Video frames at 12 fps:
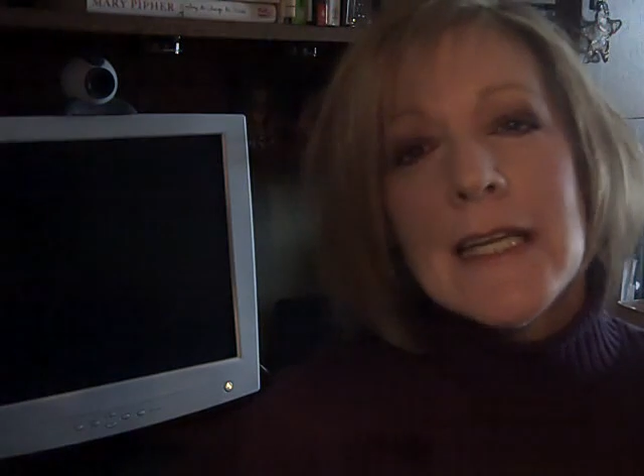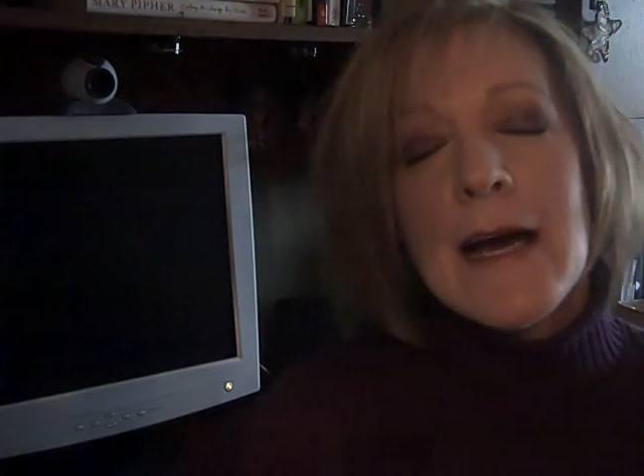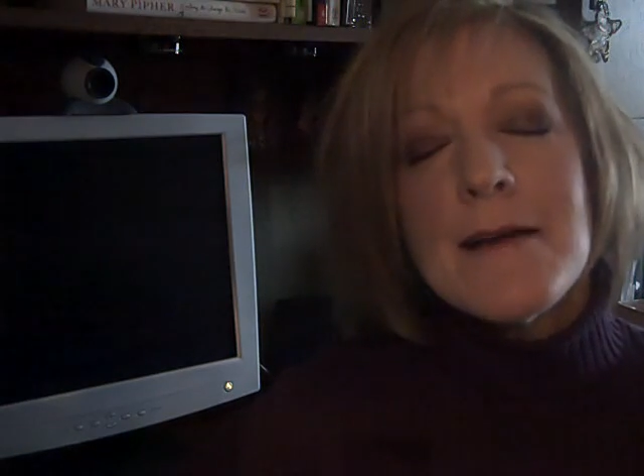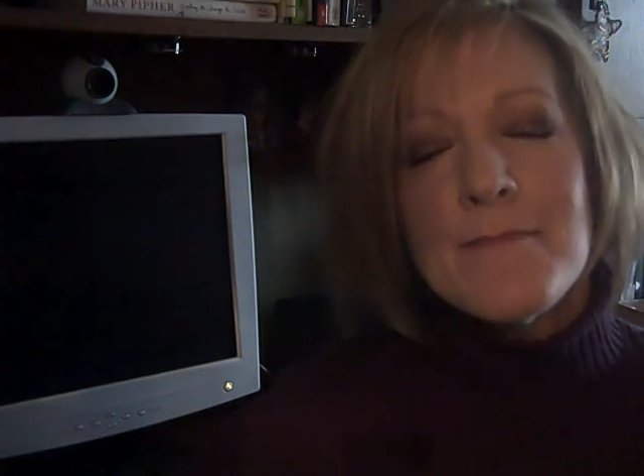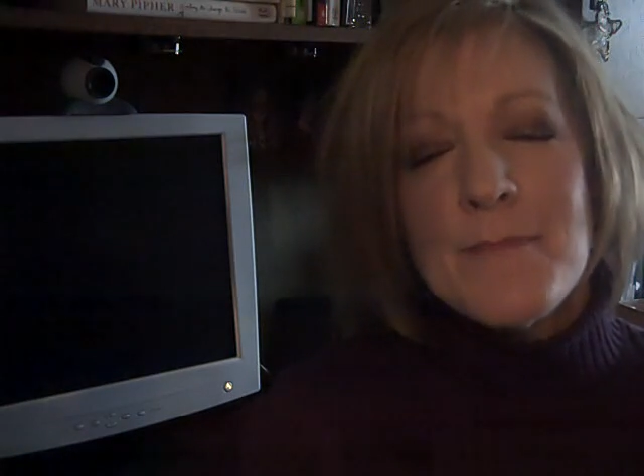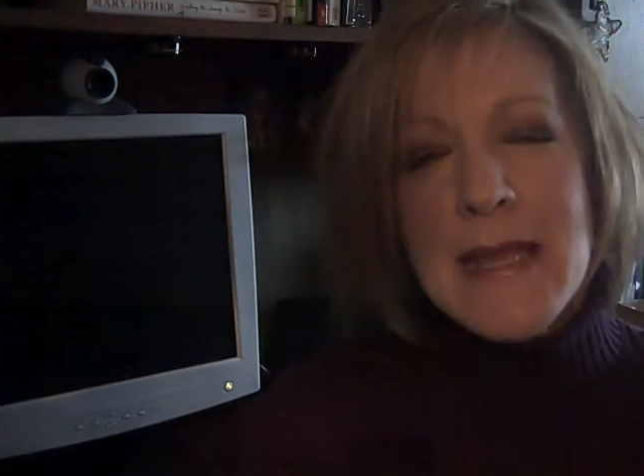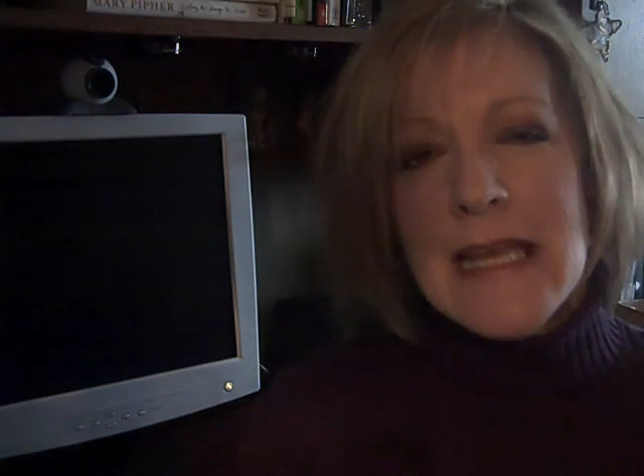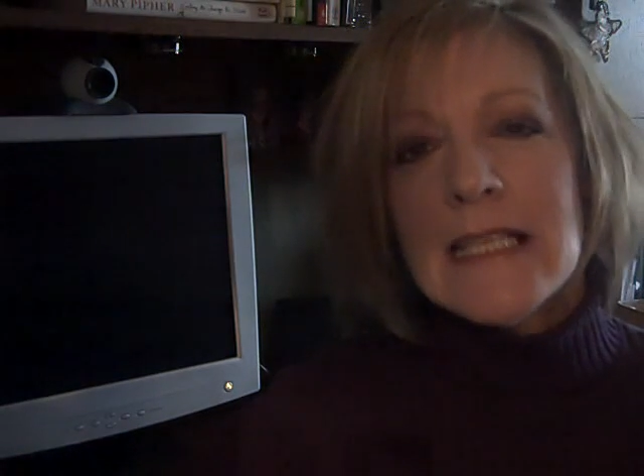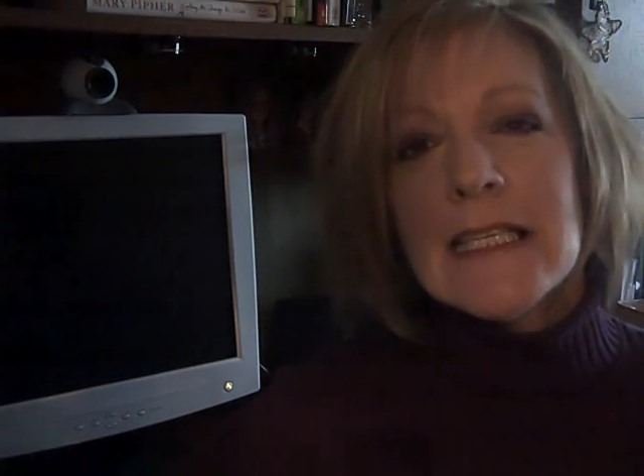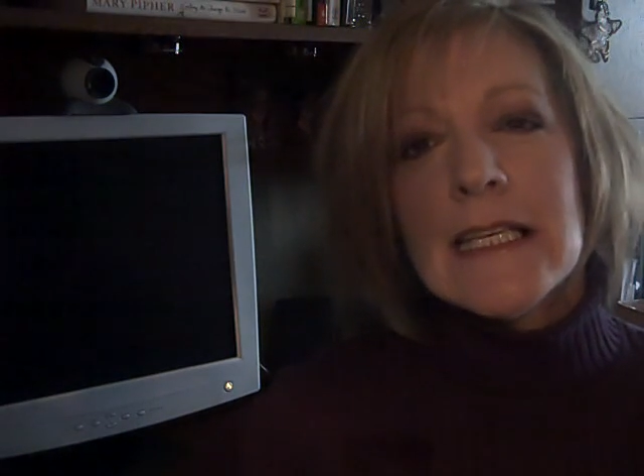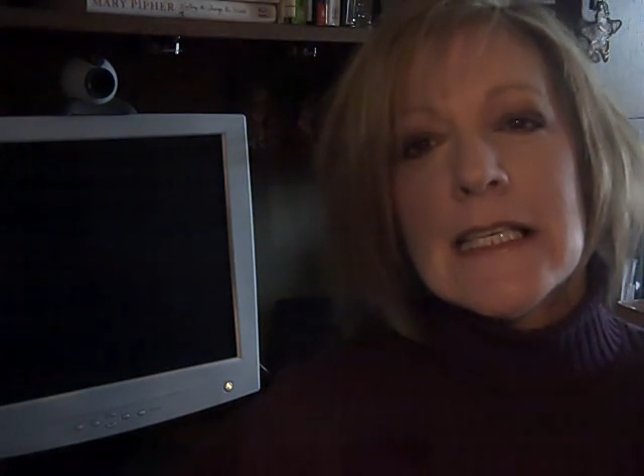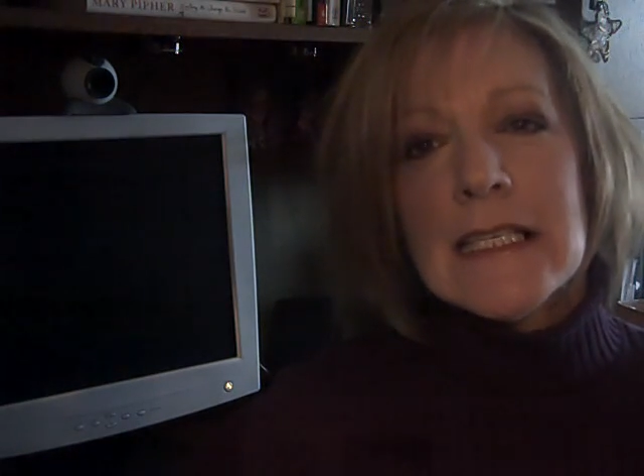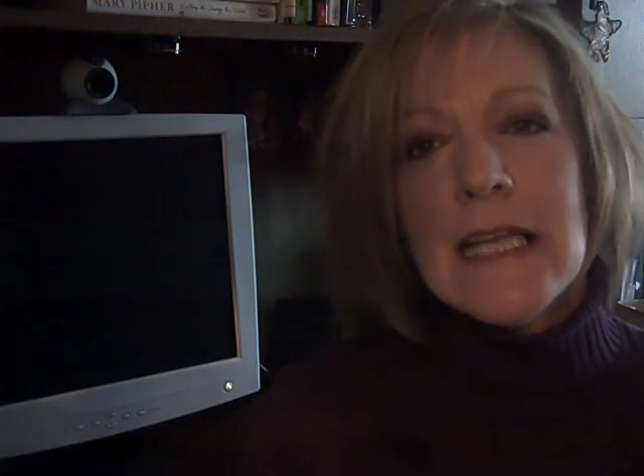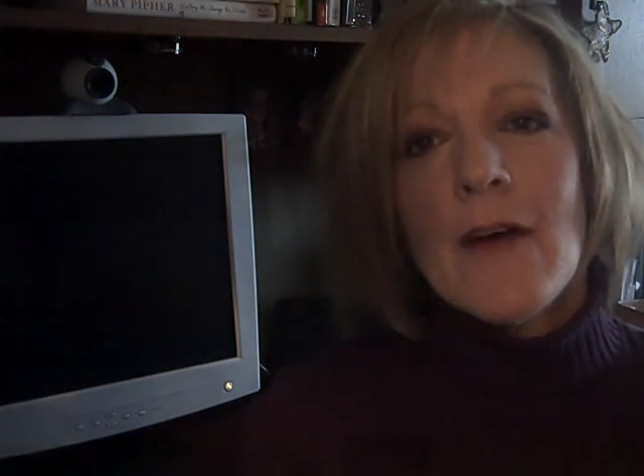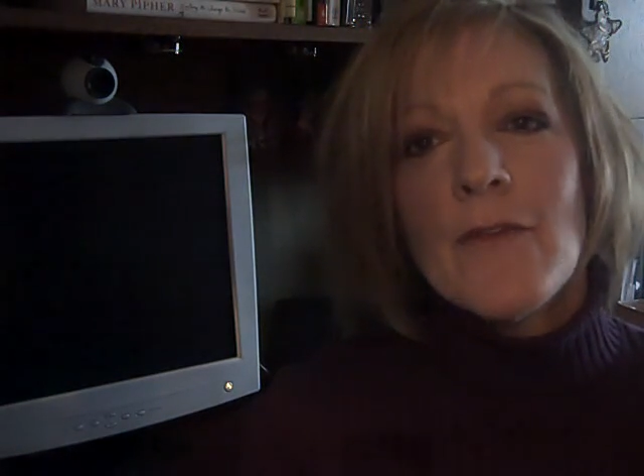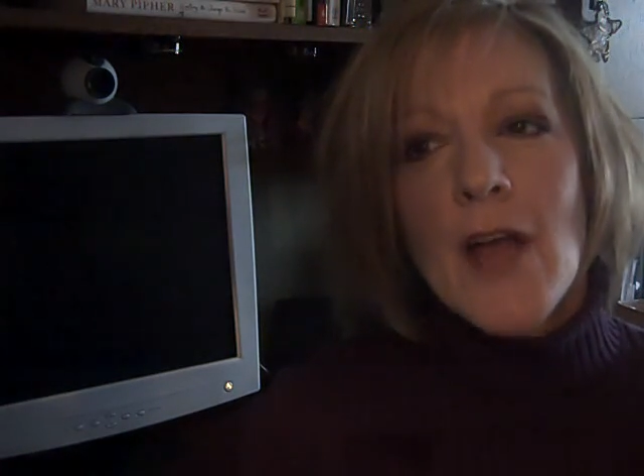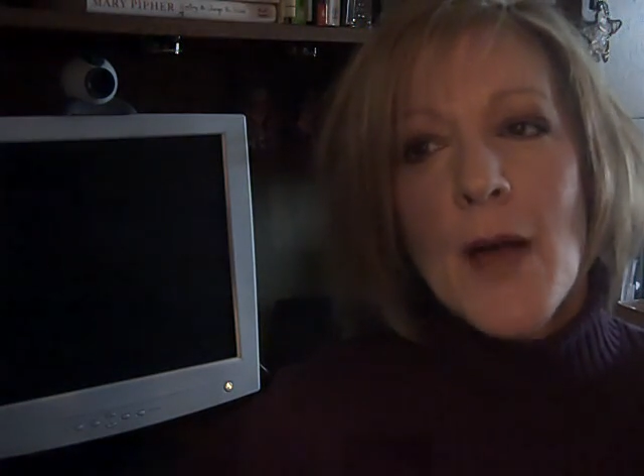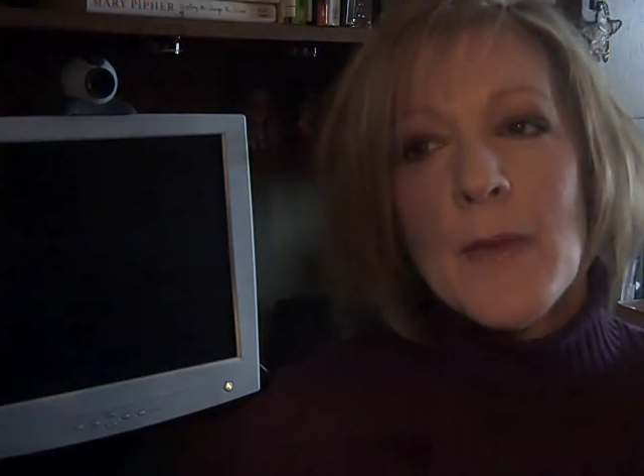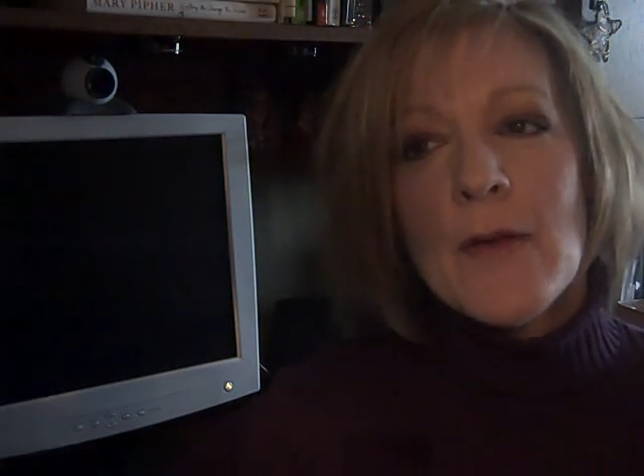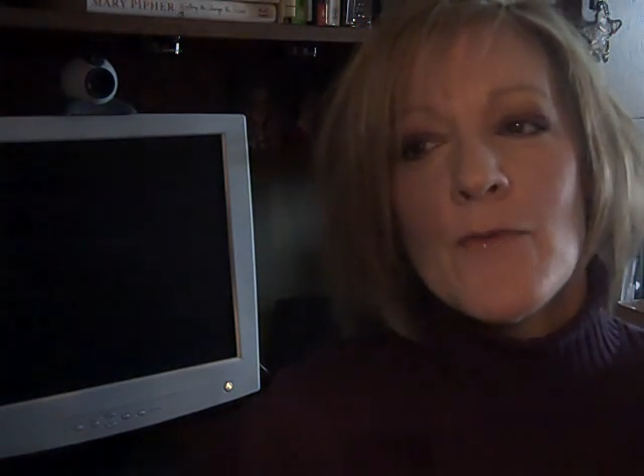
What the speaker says: amazing stuff coming